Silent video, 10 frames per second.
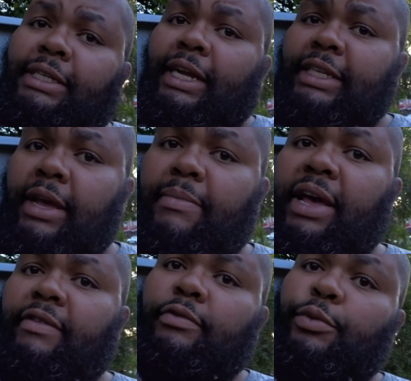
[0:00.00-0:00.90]
not that
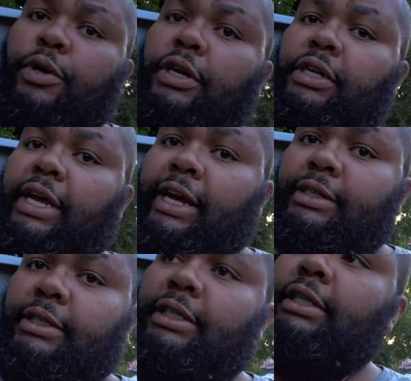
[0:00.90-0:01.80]
bad of a walk
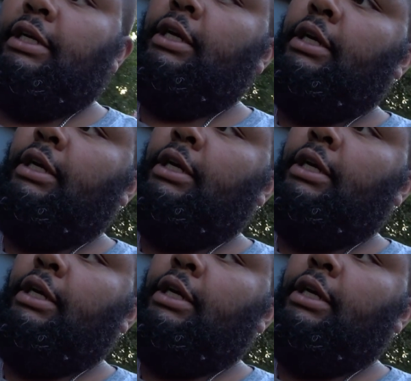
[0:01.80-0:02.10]
actually,